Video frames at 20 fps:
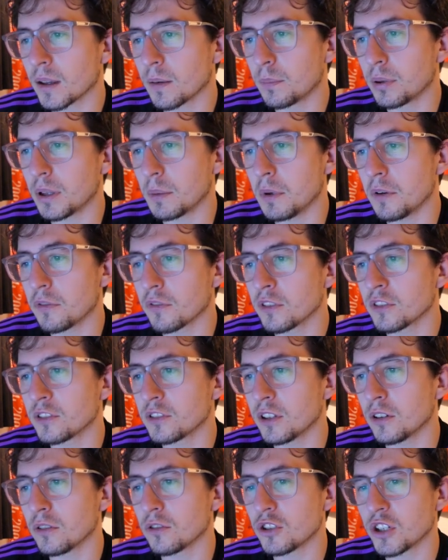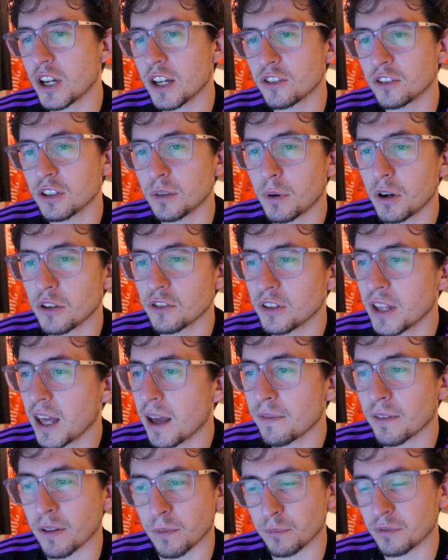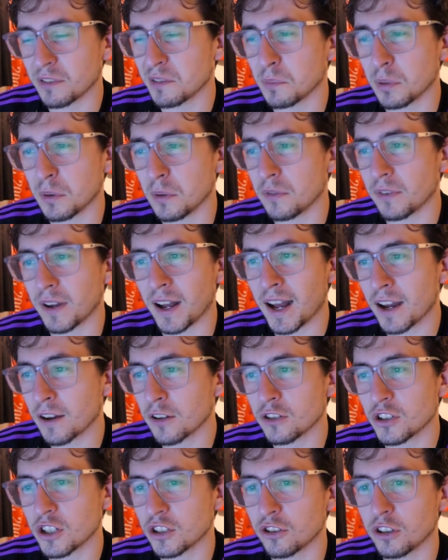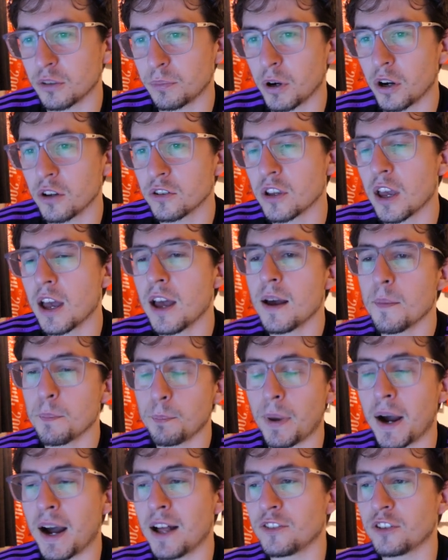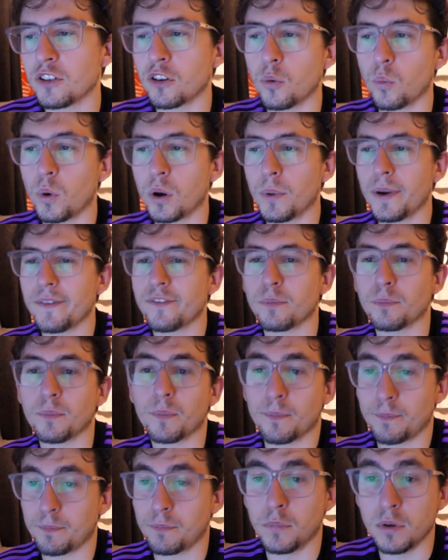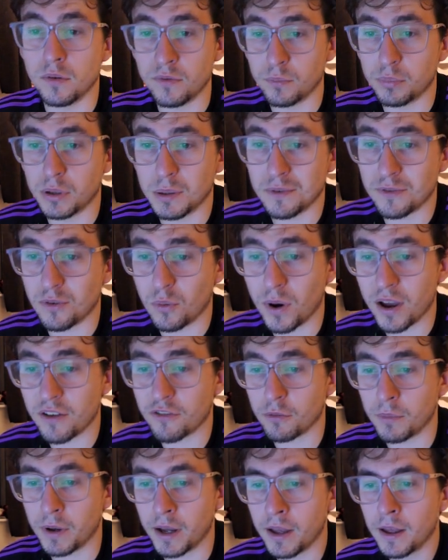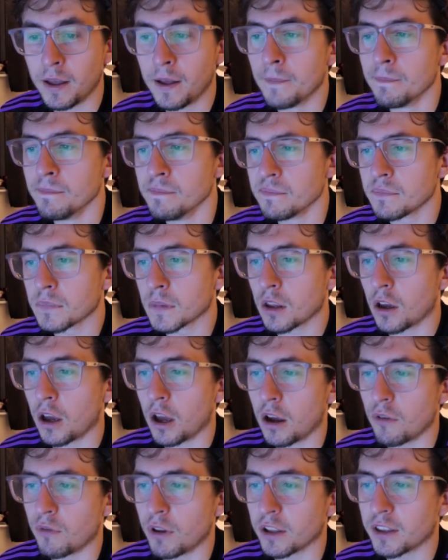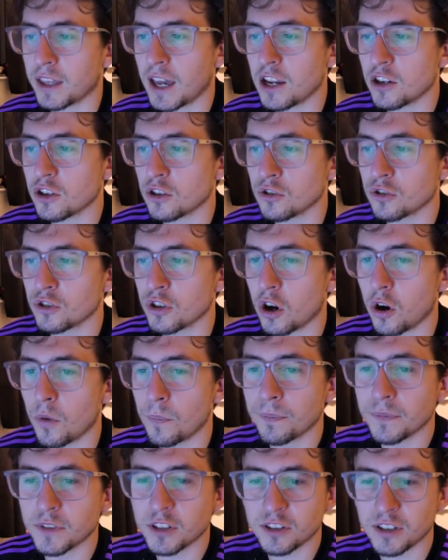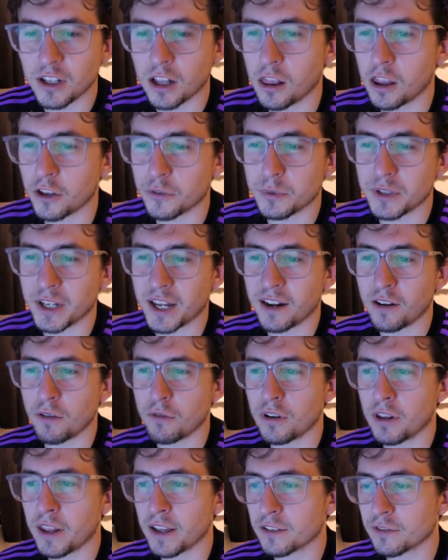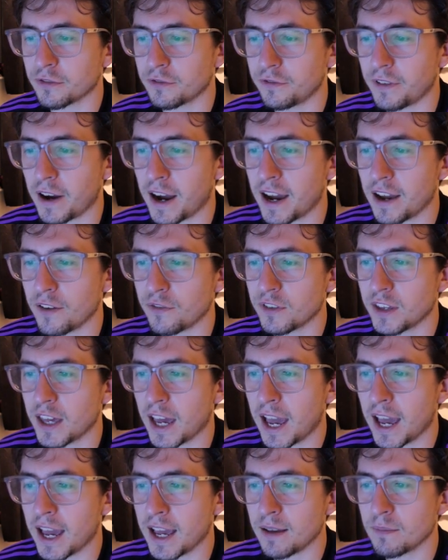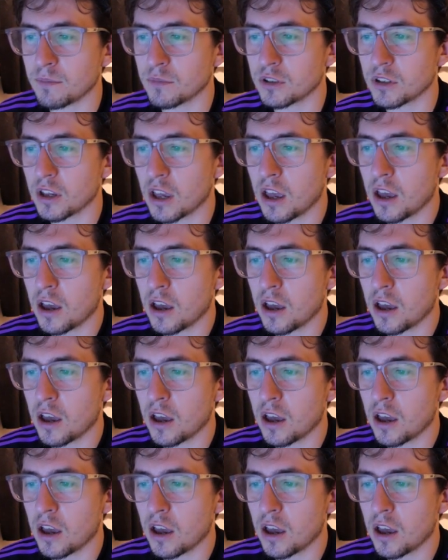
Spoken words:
Plymouth can still chase on the points on there. Plymouth are going to chase on the points. Barnsley are one away from moving Plymouth away from it. Relegation zone. Still a lot to be decided over the next 5 games.